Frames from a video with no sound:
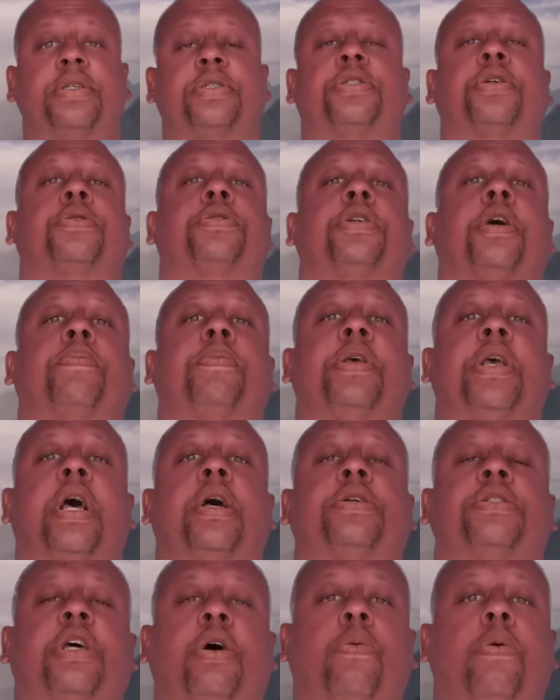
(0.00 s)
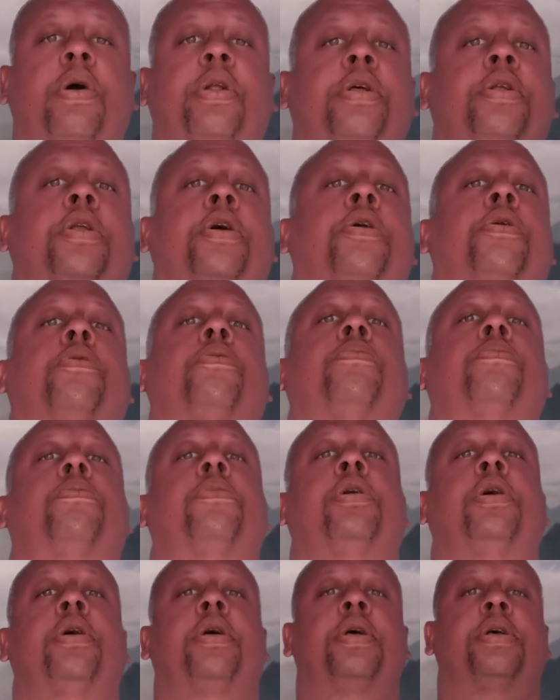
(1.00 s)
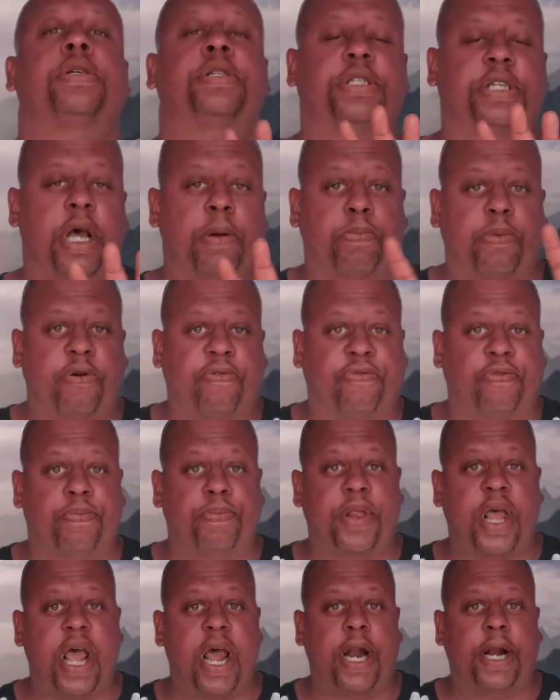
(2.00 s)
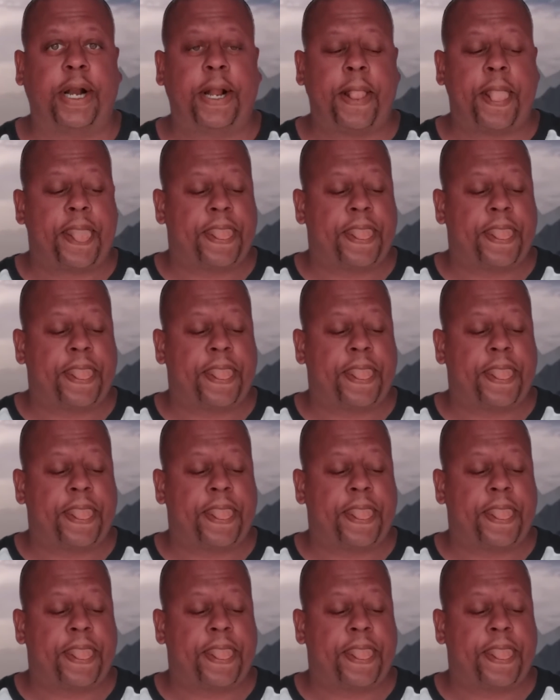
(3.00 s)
So something else I wanted to know separate from that